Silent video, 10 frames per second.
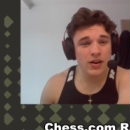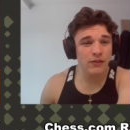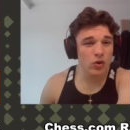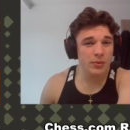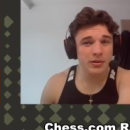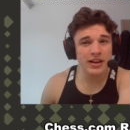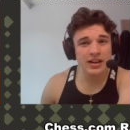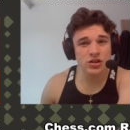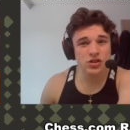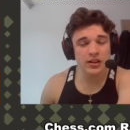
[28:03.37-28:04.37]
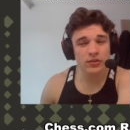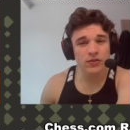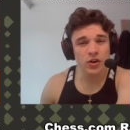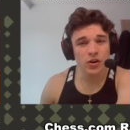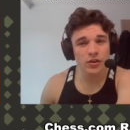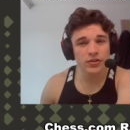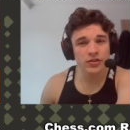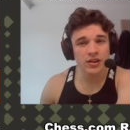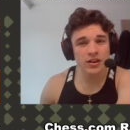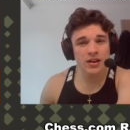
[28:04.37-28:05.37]
I thought I'd play h six first.
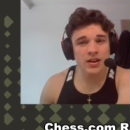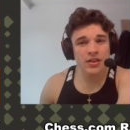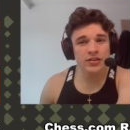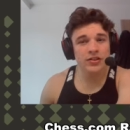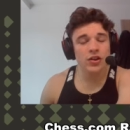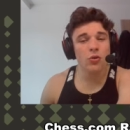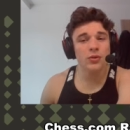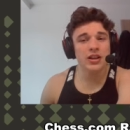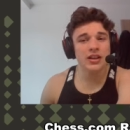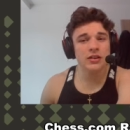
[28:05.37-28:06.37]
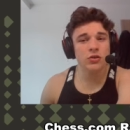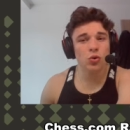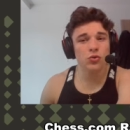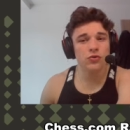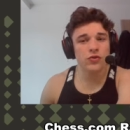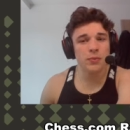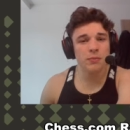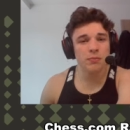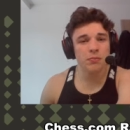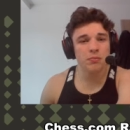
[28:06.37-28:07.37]
This is only good for
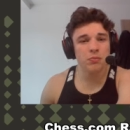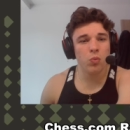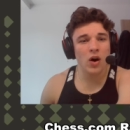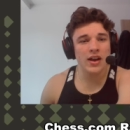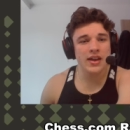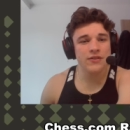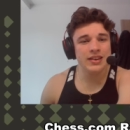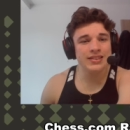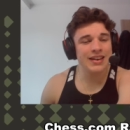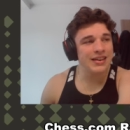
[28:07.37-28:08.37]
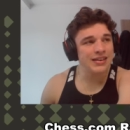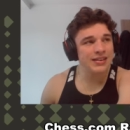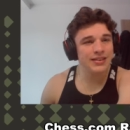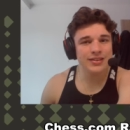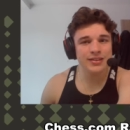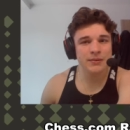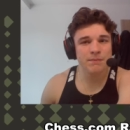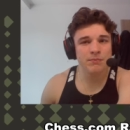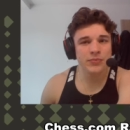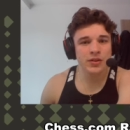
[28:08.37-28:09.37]
White if he takes,
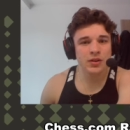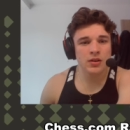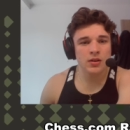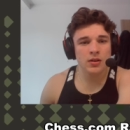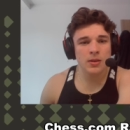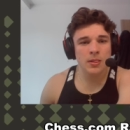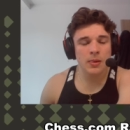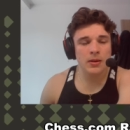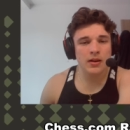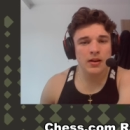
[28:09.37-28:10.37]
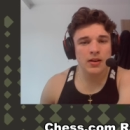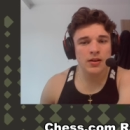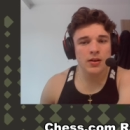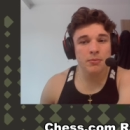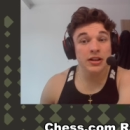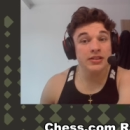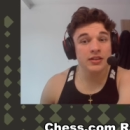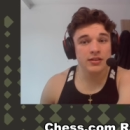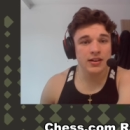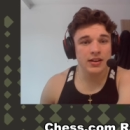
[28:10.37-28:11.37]
uh, but he
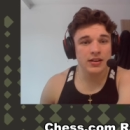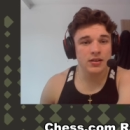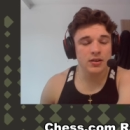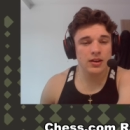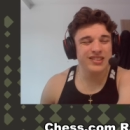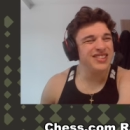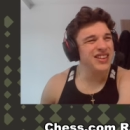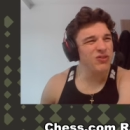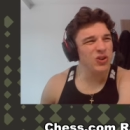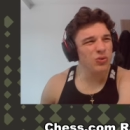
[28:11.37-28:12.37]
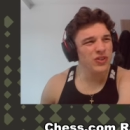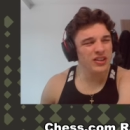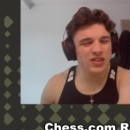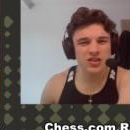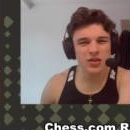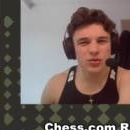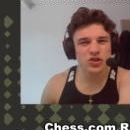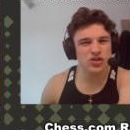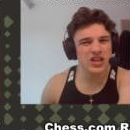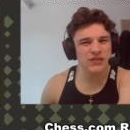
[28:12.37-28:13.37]
didn't take. It's a difficult thing to do, to
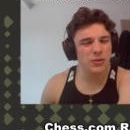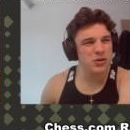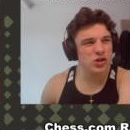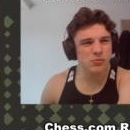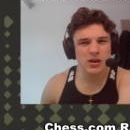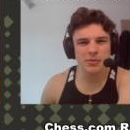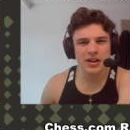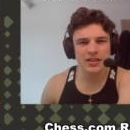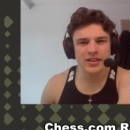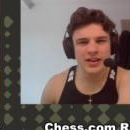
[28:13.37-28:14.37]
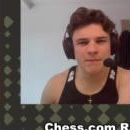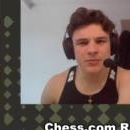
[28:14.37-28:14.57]
just give the bishop up like that.